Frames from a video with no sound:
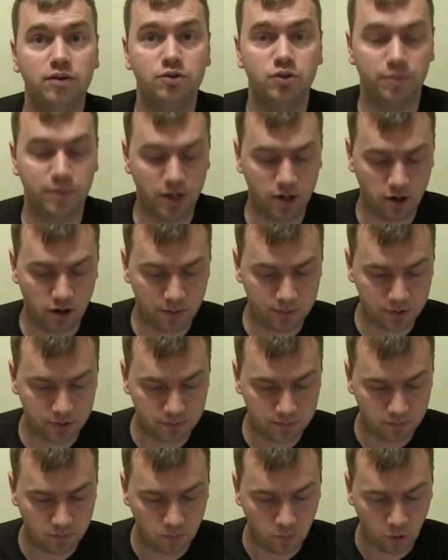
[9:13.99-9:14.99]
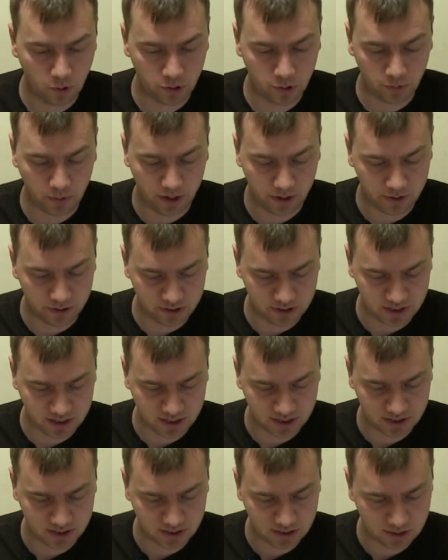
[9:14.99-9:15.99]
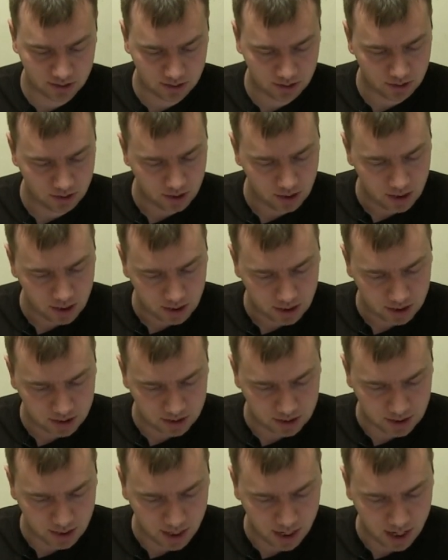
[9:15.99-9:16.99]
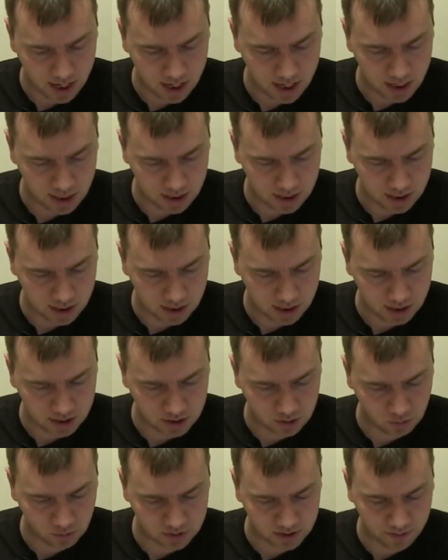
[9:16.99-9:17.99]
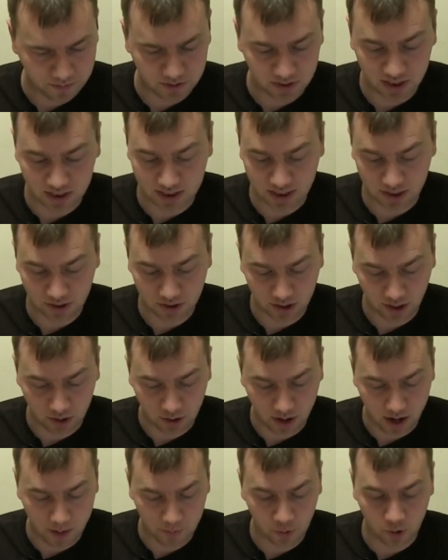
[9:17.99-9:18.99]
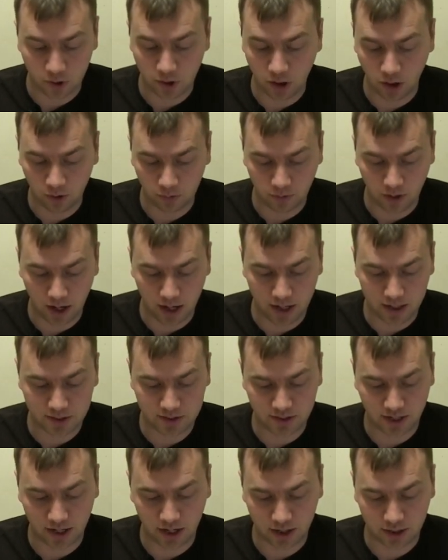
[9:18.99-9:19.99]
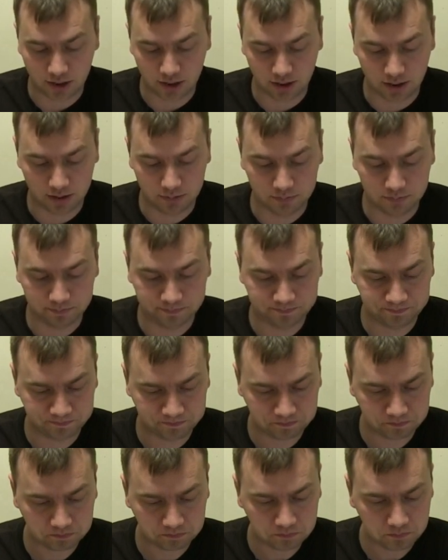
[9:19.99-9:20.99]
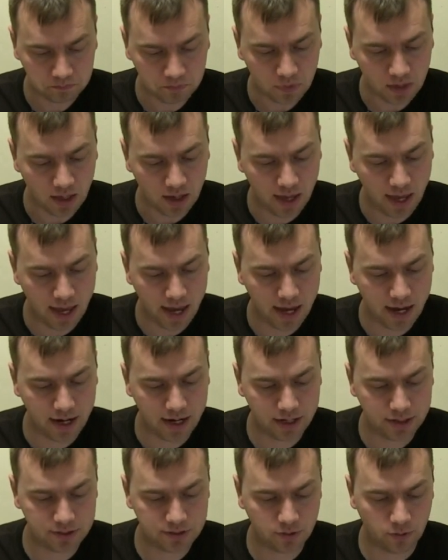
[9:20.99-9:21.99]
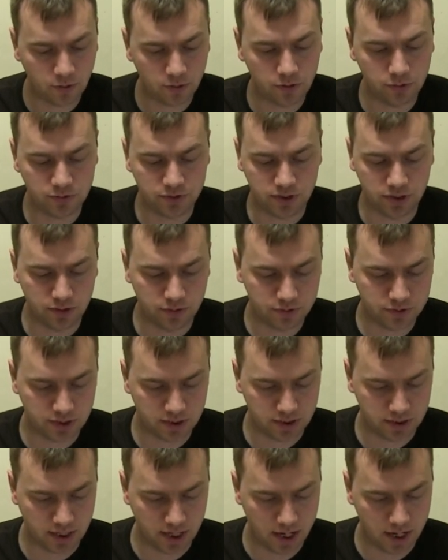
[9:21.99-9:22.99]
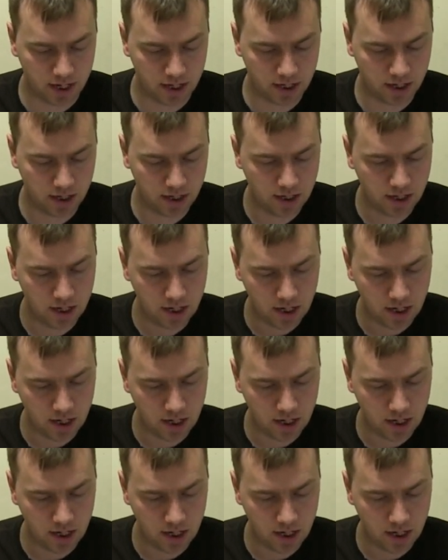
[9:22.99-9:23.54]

Terminator Armor, Ordo Hereticus can take his cool stuff that he can take a Thunder Hammer or Null Rod, Inoculum, and Ordo Xenos can take